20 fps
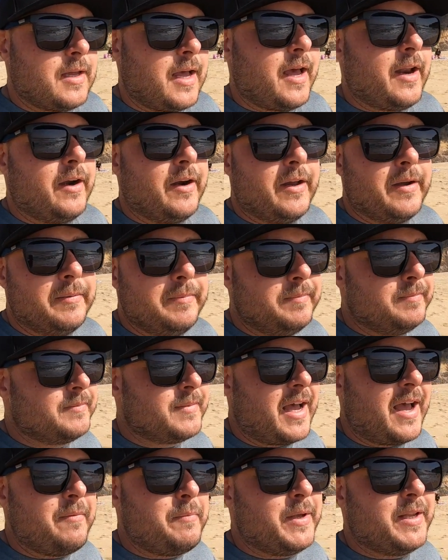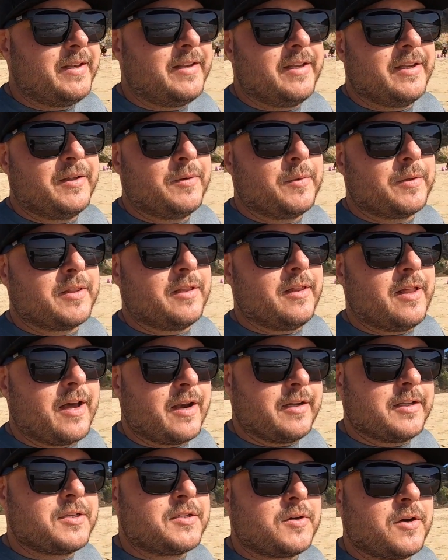I don't know. I've been dealing with a
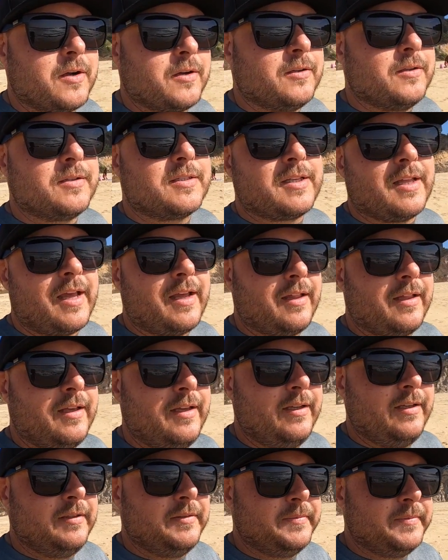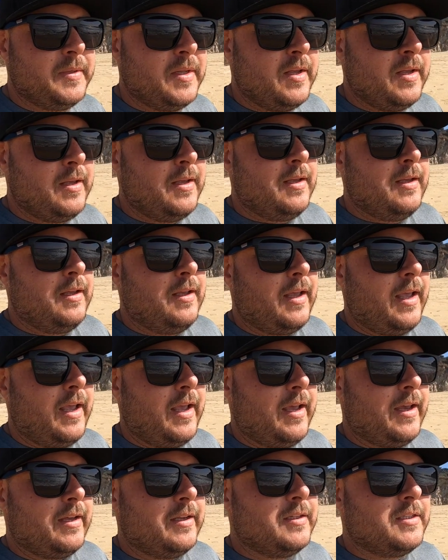lot of struggles lately
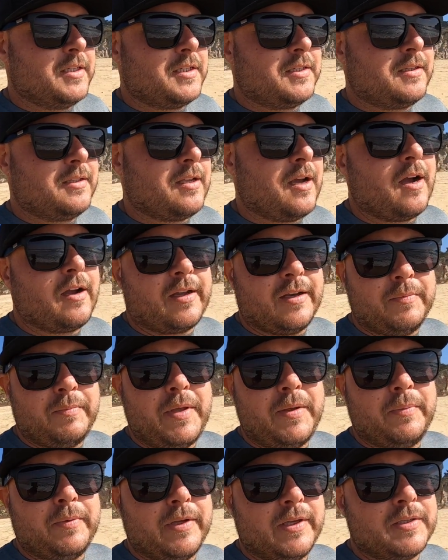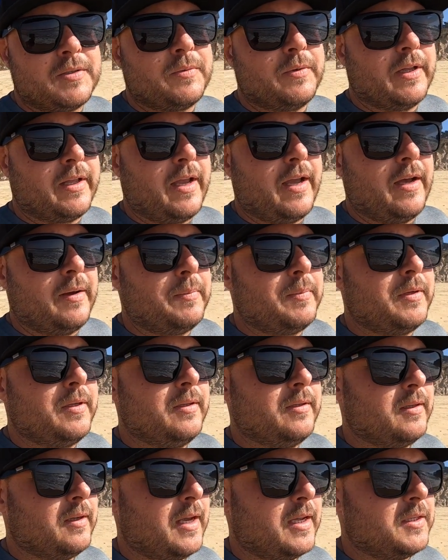and just talking to people has really helped.
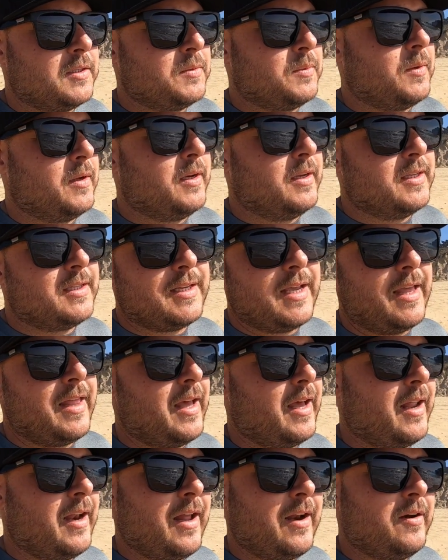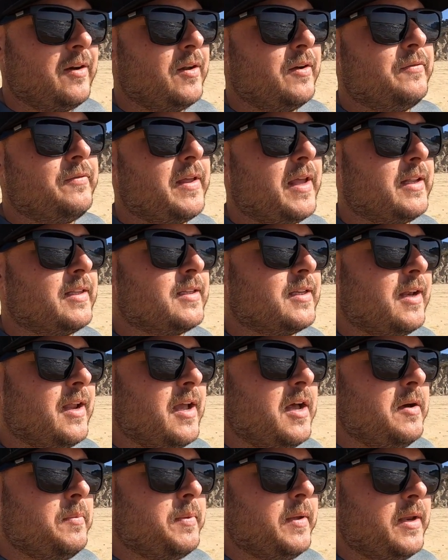I just wanted to say that. I don't know if that's going
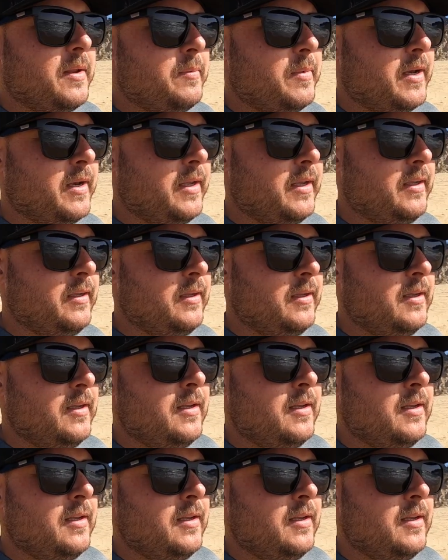to help anybody,